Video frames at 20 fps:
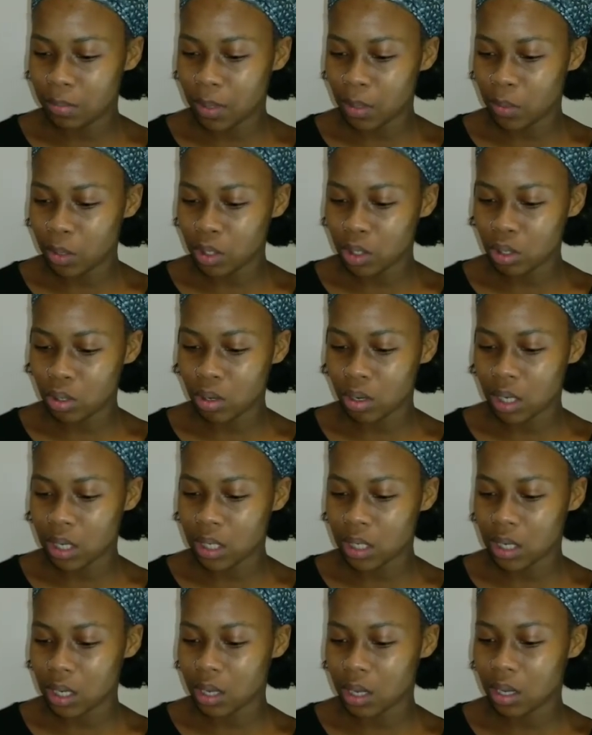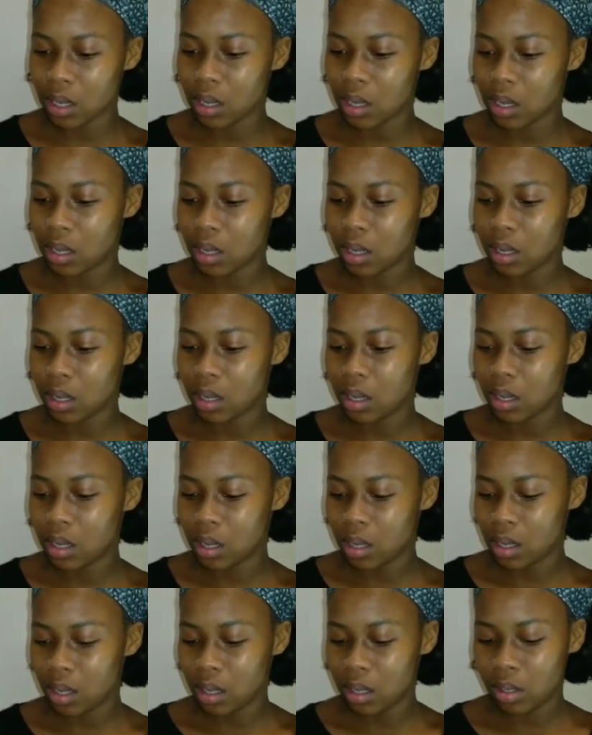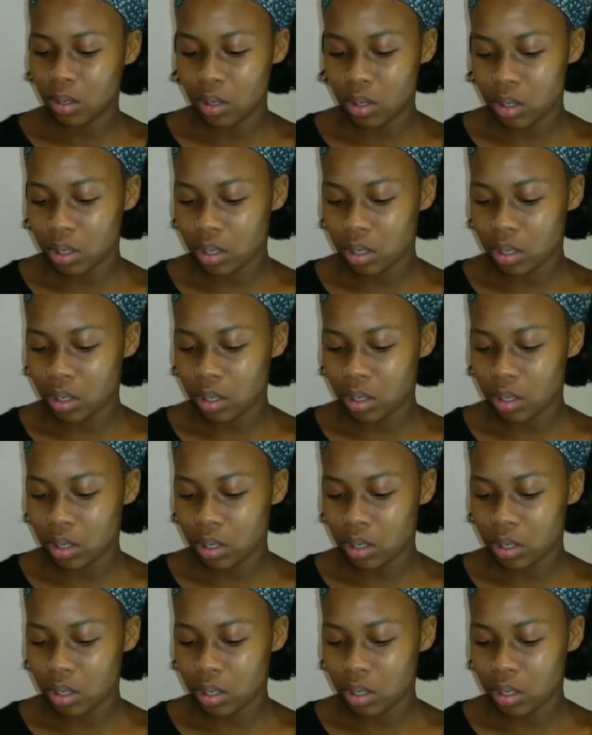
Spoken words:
what you call it. You